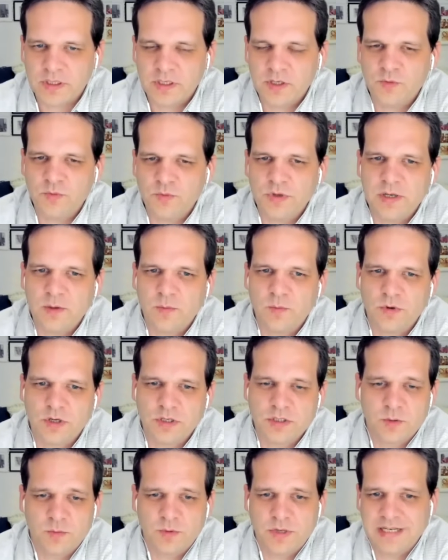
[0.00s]
it really
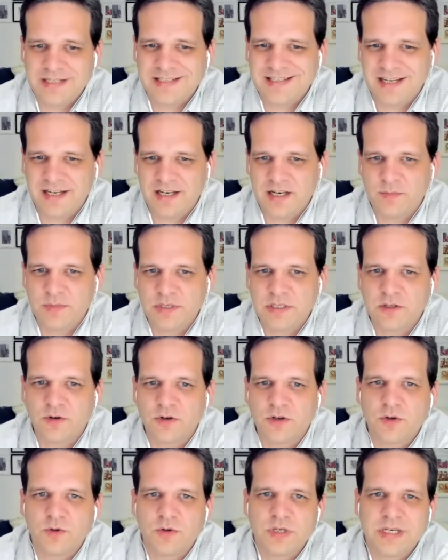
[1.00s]
works, so what I tell them is,
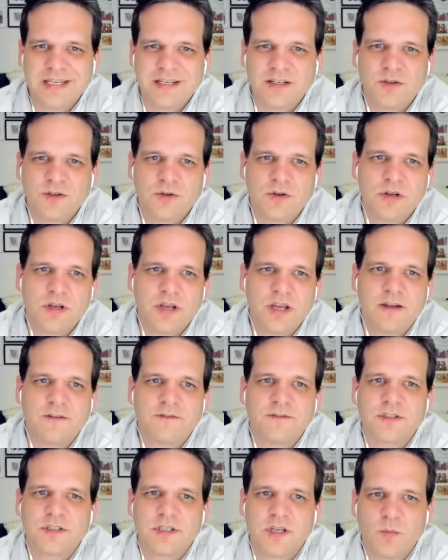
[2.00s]
look, you need to
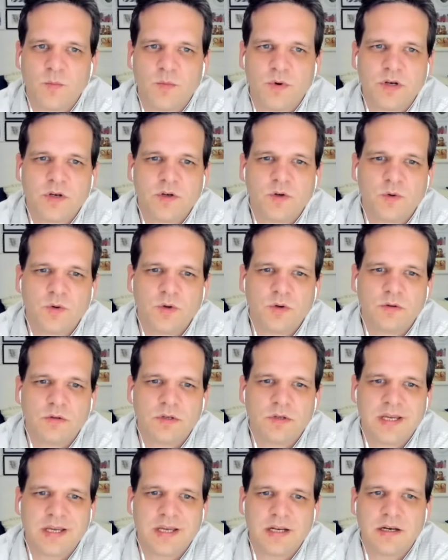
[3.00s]
have someone who
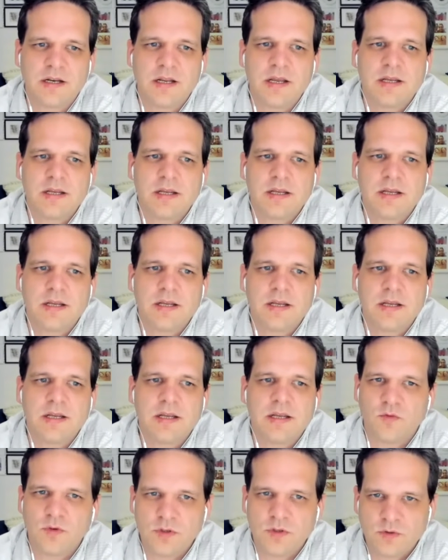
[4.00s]
can
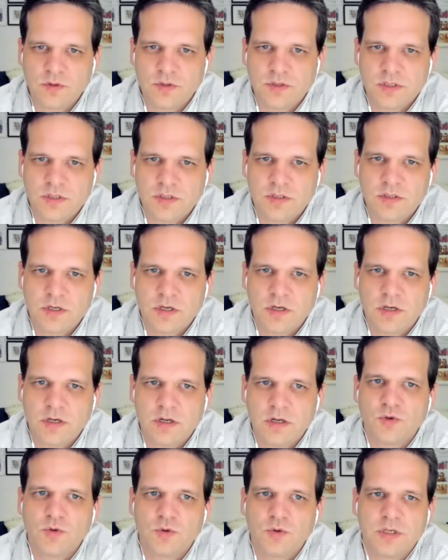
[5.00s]
dedicate resources
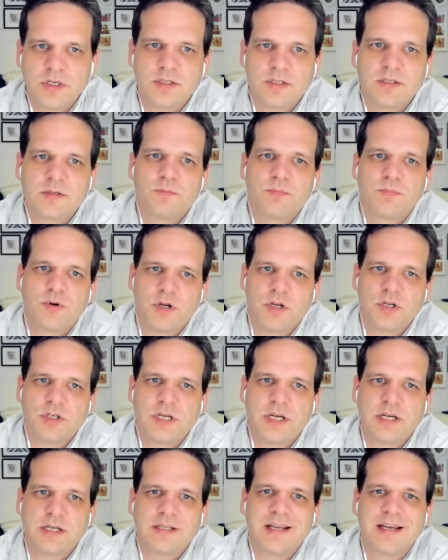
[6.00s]
to this
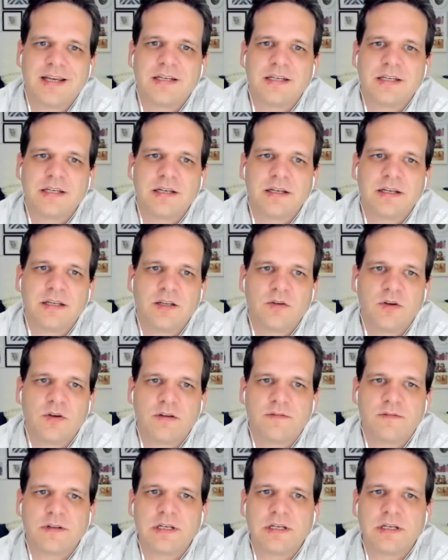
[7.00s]
project. Ideally, you have